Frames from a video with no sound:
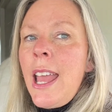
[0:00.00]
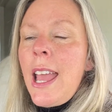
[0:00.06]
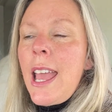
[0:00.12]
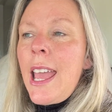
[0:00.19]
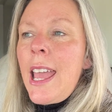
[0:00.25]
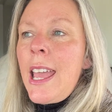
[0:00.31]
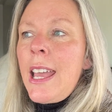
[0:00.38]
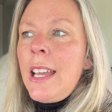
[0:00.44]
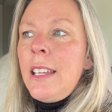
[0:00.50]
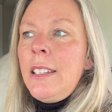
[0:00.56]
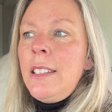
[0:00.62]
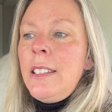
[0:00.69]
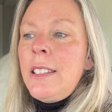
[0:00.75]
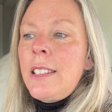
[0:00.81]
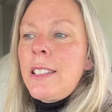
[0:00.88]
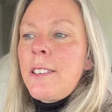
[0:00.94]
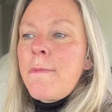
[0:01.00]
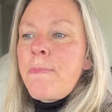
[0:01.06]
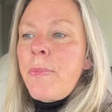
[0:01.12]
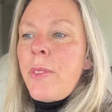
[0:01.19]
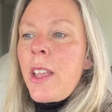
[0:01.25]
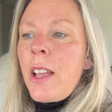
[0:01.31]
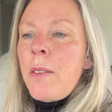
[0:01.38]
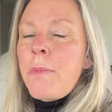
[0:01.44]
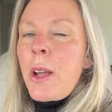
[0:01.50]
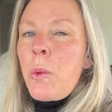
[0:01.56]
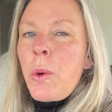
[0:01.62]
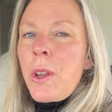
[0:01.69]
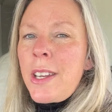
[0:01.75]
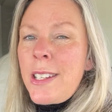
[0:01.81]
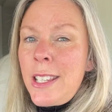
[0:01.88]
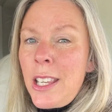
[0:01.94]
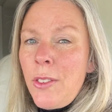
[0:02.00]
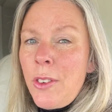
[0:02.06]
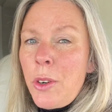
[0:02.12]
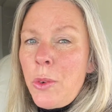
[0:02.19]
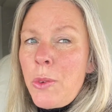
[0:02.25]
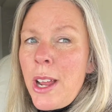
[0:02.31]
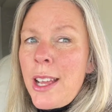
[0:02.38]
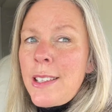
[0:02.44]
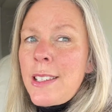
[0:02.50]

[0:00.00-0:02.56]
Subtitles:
and I wanted to give it a rest.